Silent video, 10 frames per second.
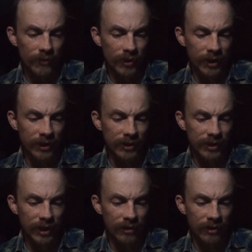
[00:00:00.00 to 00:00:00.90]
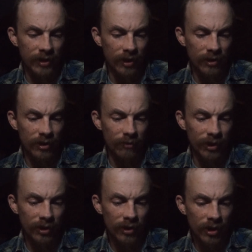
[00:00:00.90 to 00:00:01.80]
They can see the thing
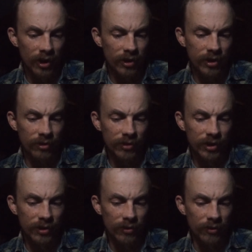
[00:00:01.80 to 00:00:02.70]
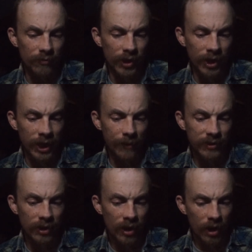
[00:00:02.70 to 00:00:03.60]
coming, too soon
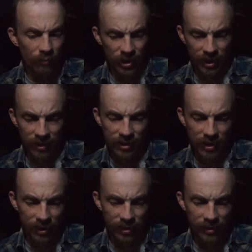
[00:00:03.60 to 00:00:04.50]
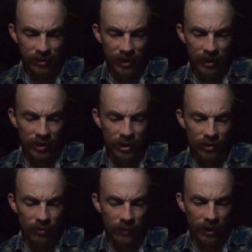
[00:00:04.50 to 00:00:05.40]
perhaps, but there's nothing that they can
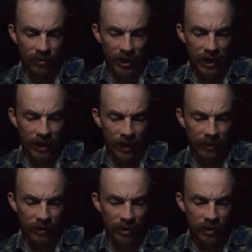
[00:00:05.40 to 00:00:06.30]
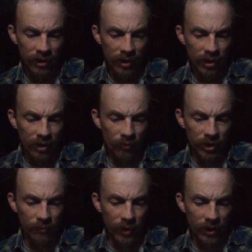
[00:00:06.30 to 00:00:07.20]
do about that either. With
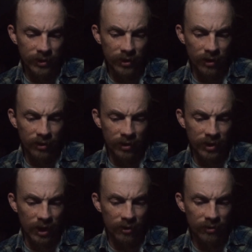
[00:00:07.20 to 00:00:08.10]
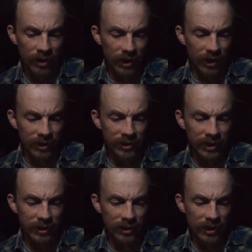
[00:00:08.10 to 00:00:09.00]
the boss hunkered down,
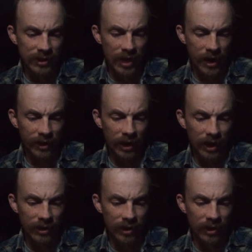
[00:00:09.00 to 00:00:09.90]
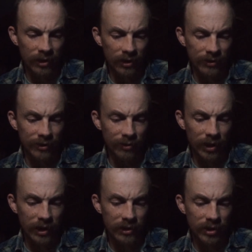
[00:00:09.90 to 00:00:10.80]
insisting he's not a candidate, his
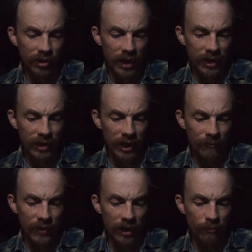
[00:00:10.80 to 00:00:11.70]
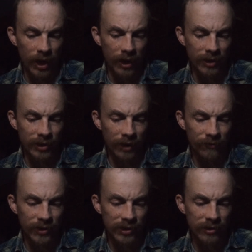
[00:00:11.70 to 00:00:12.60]
lieutenants try to keep their minds
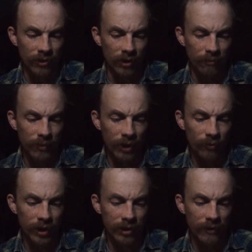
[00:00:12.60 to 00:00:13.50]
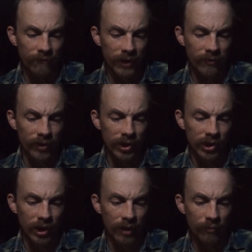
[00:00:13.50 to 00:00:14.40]
off the storm by working
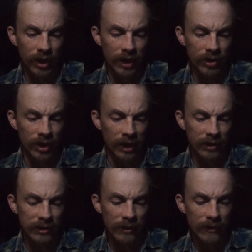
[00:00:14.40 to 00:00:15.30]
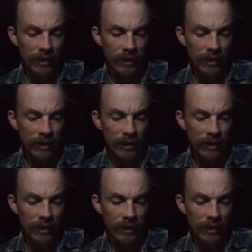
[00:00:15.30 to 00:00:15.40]
feverishly on projects